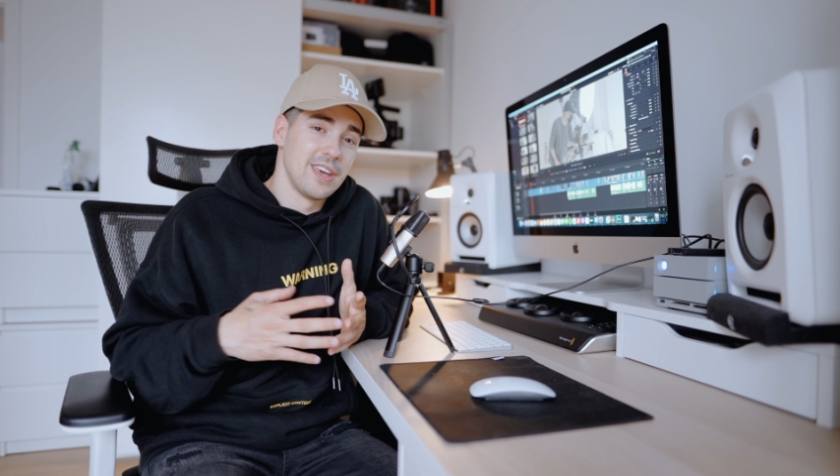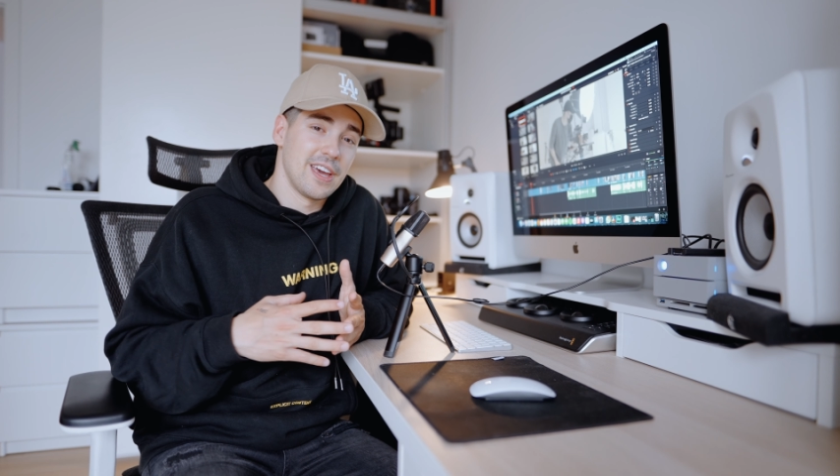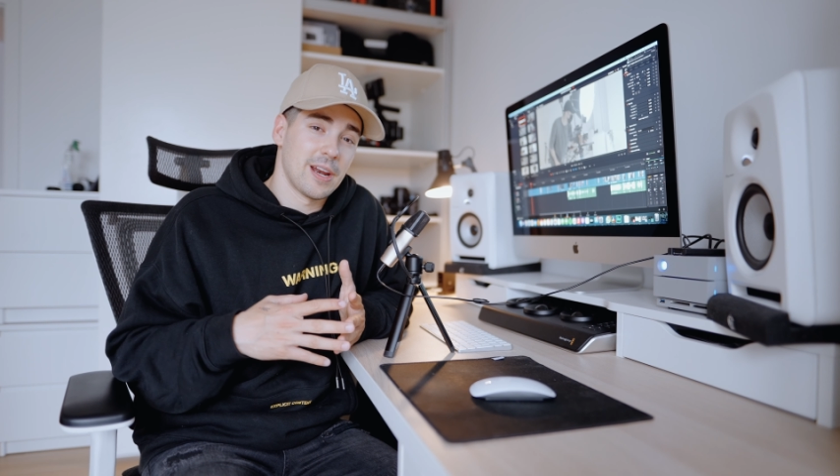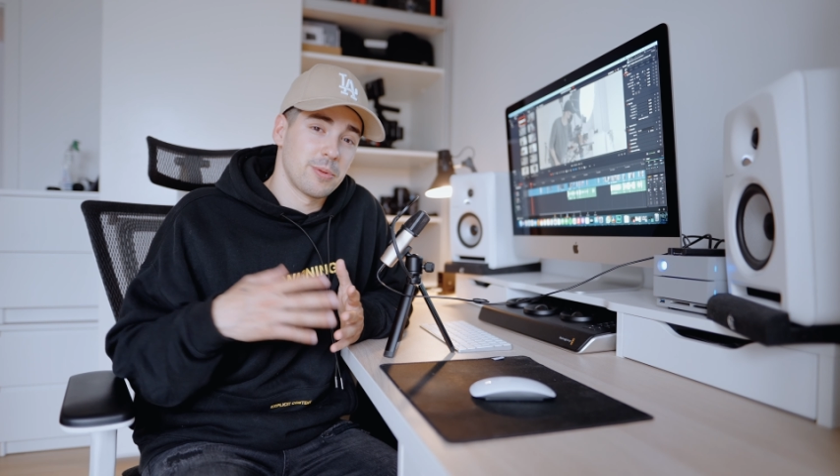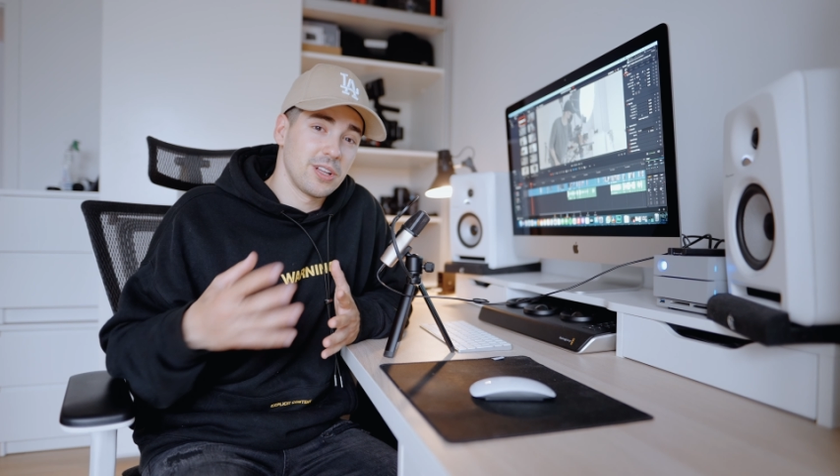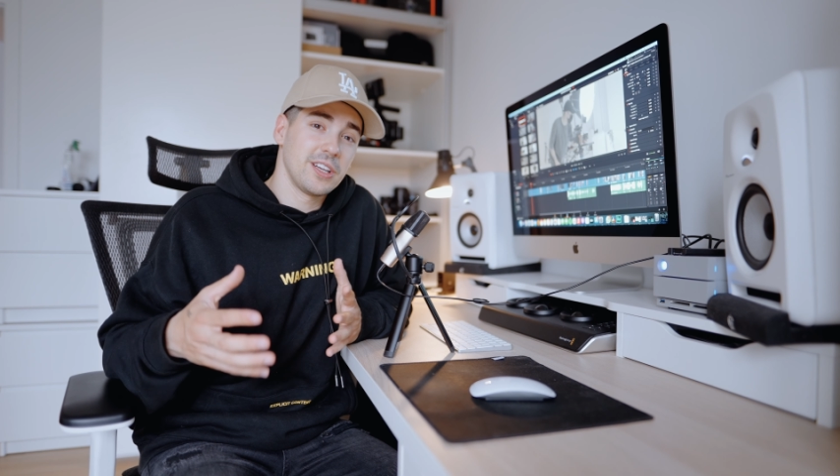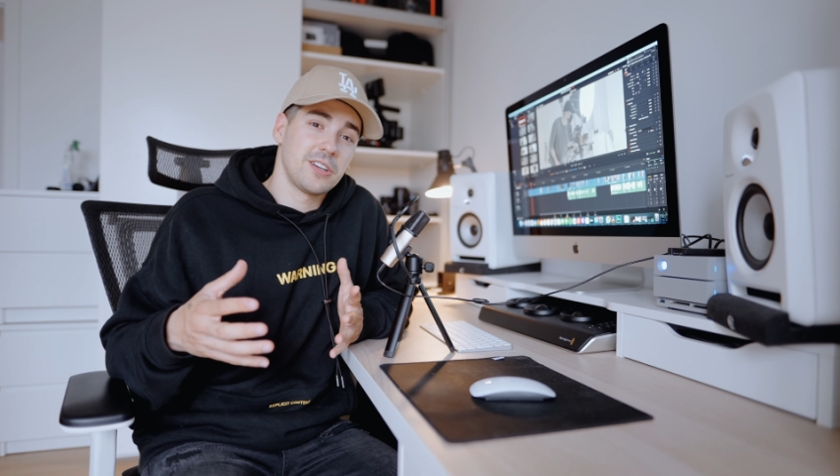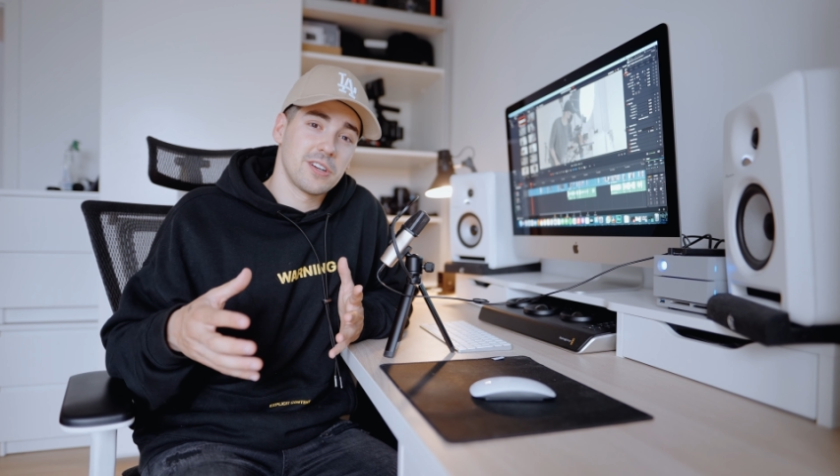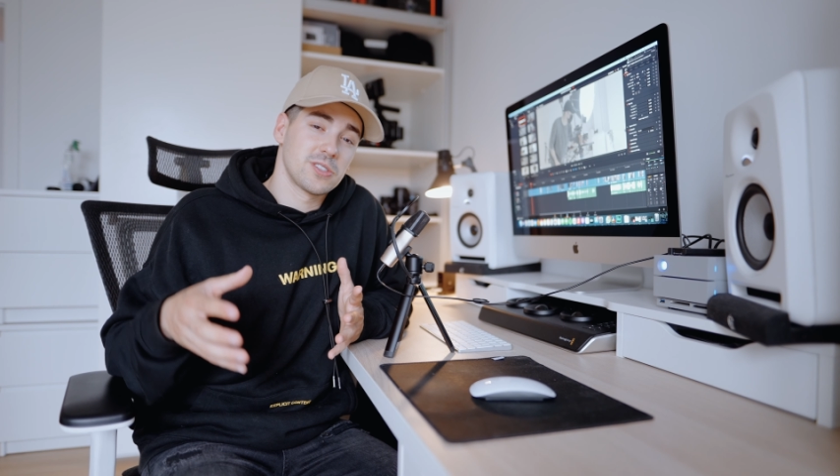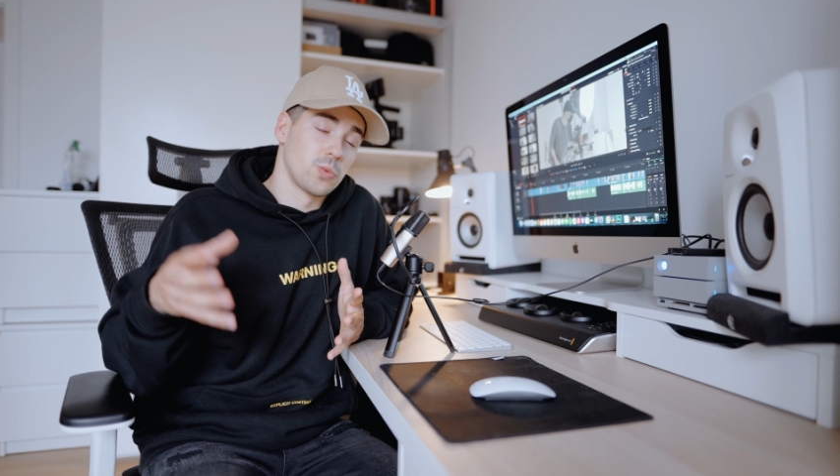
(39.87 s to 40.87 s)
and I'm really
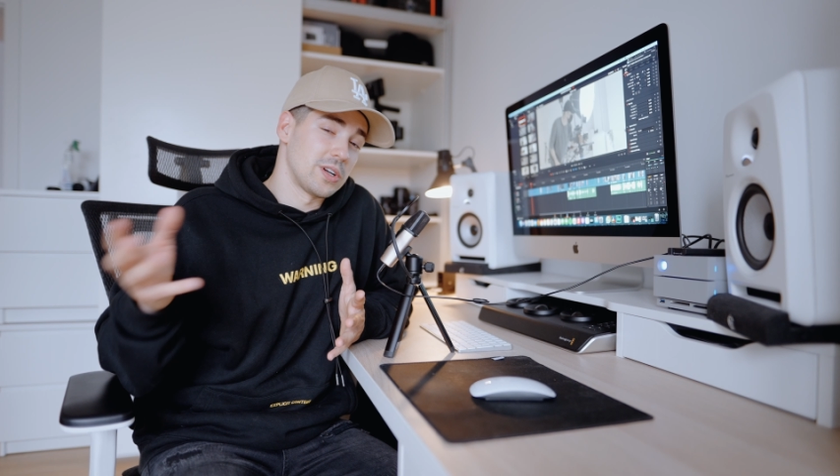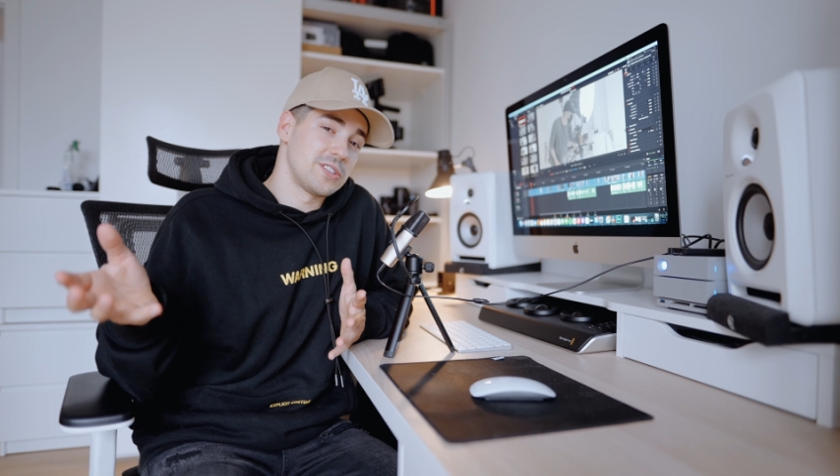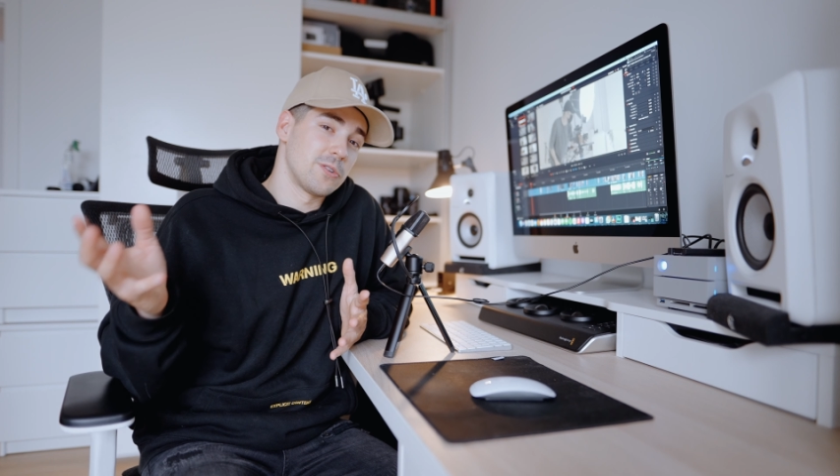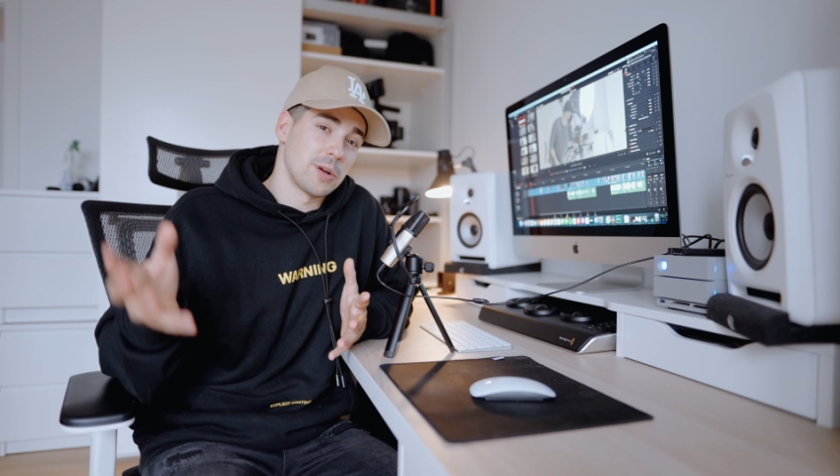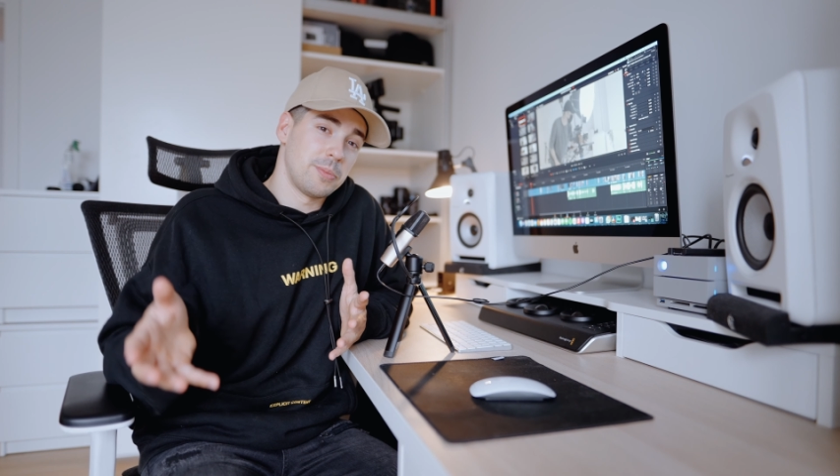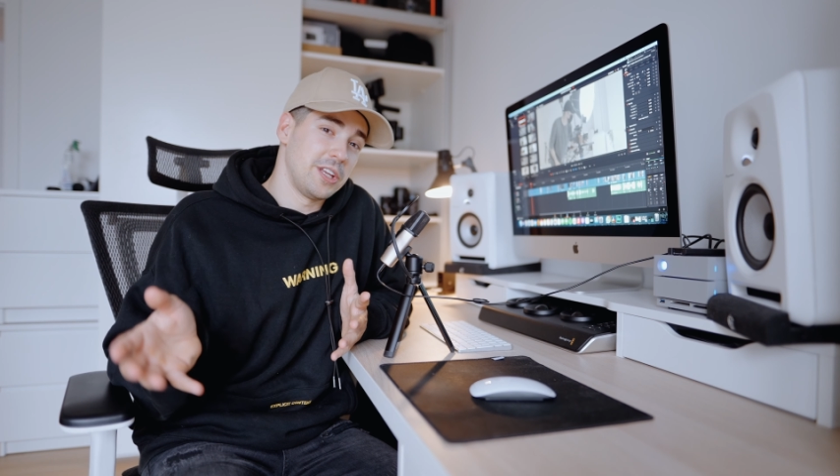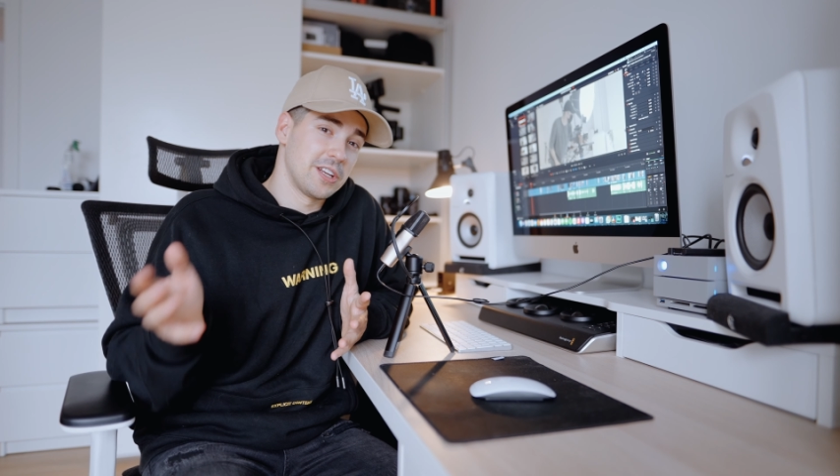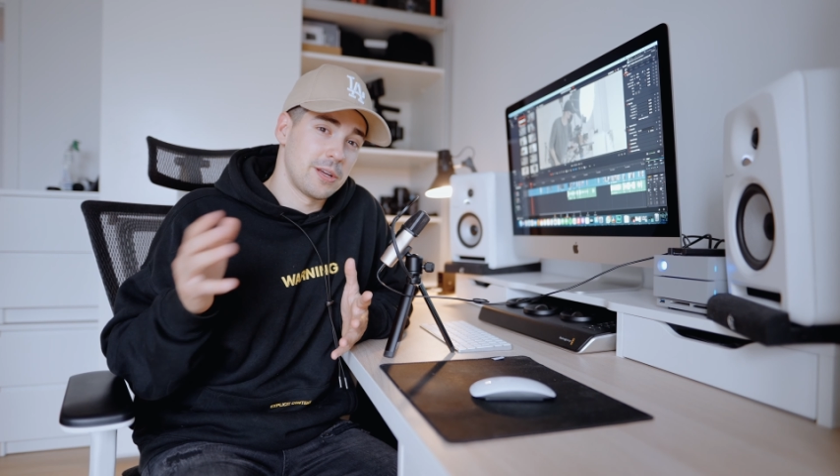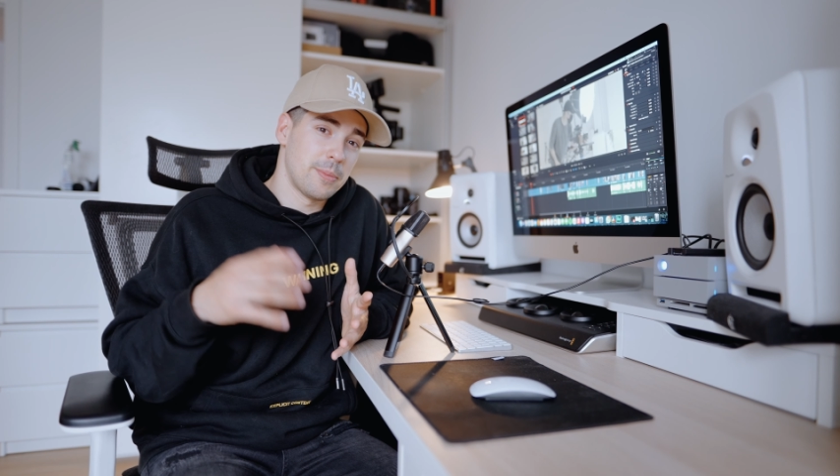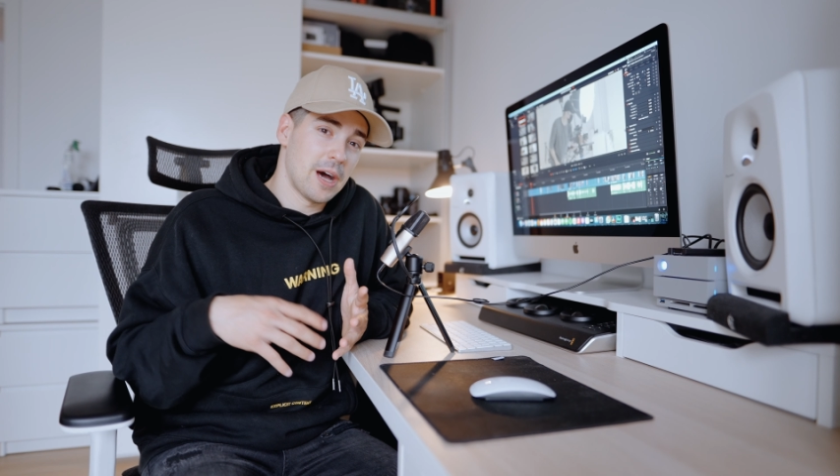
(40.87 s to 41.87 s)
curious what's your
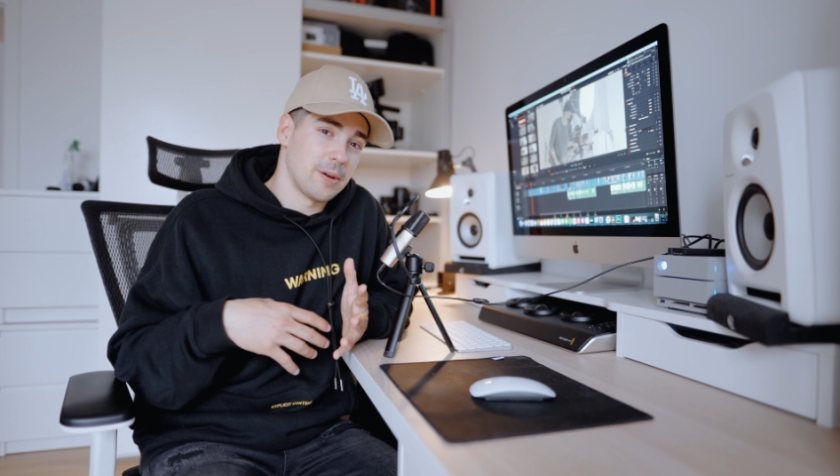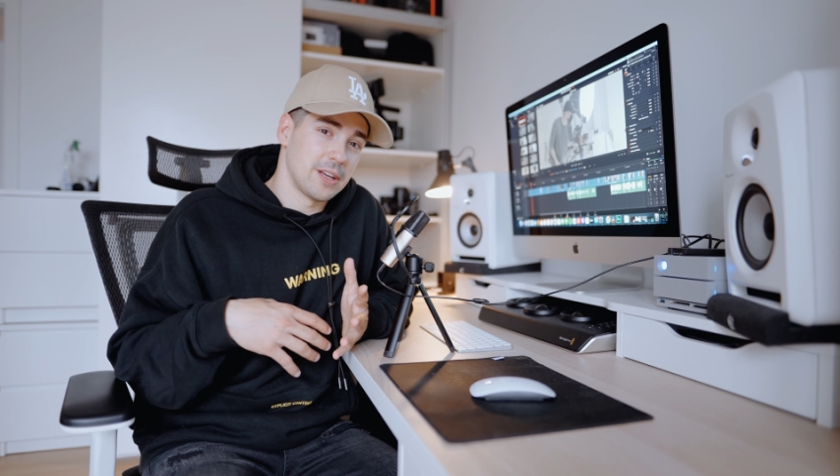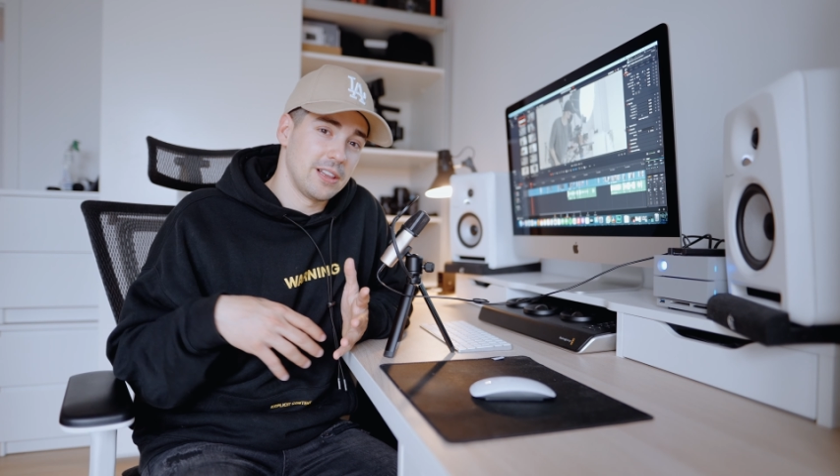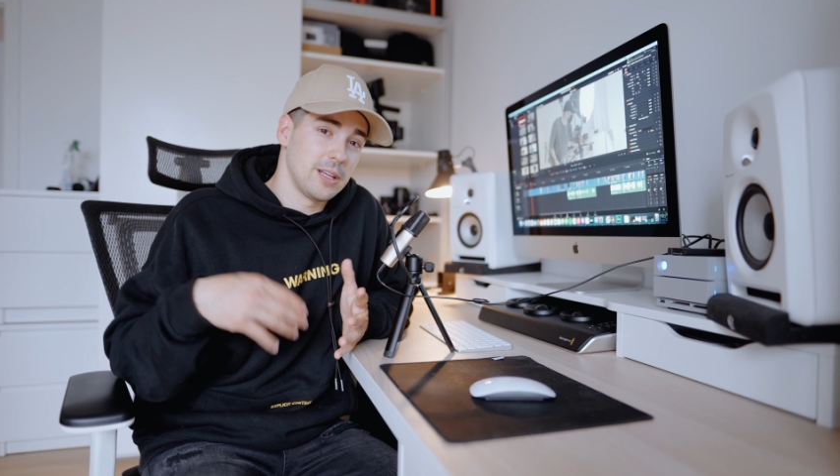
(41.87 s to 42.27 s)
opinion about it.